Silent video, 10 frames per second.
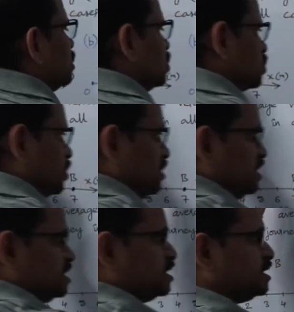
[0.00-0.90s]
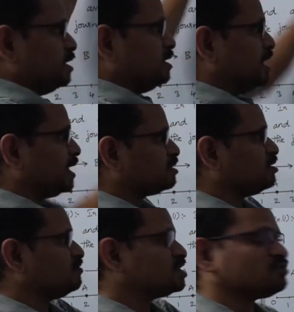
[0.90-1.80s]
So this is the length
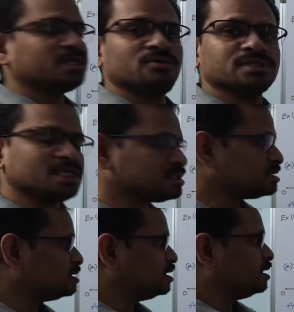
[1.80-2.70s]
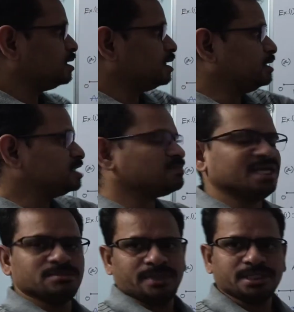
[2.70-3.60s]
of this one gives us
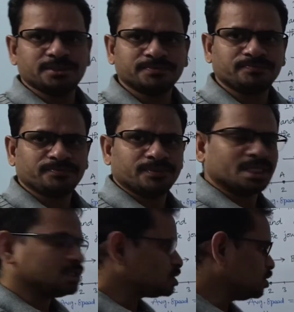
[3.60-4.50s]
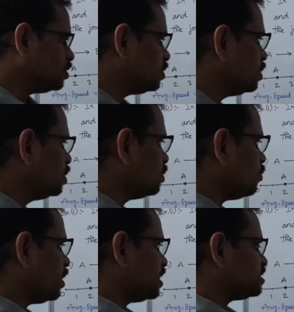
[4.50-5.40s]
displacement. So
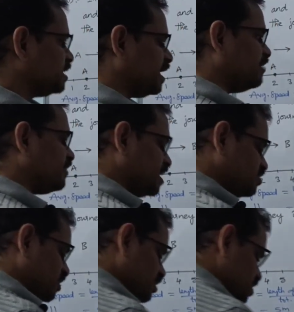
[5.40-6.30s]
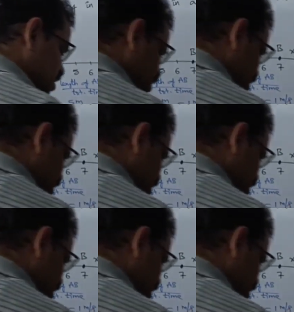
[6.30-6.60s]
what is average velocity